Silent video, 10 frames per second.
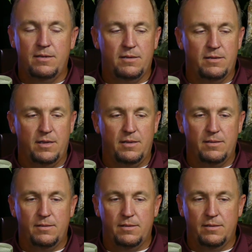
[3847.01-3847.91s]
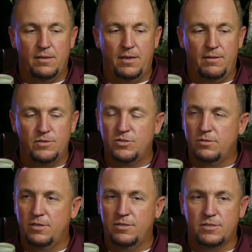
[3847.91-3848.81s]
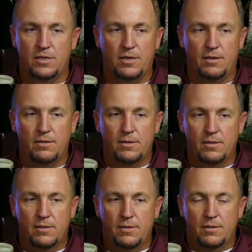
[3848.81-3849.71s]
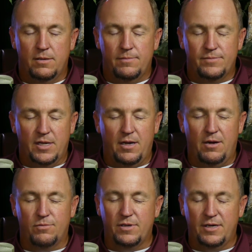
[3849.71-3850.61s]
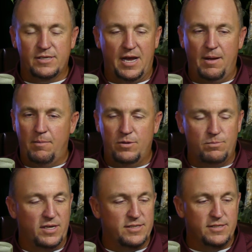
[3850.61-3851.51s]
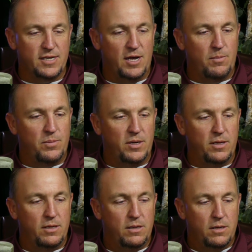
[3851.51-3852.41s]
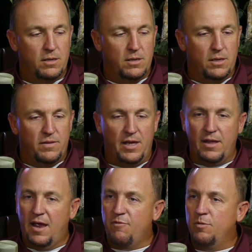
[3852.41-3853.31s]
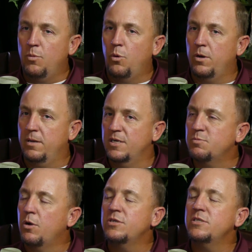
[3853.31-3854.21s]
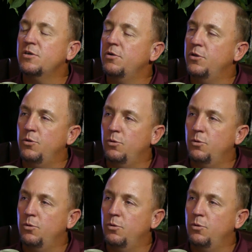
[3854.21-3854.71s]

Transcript: there's a, oh gosh, I'm gonna mess this up, but that every morning His mercies are new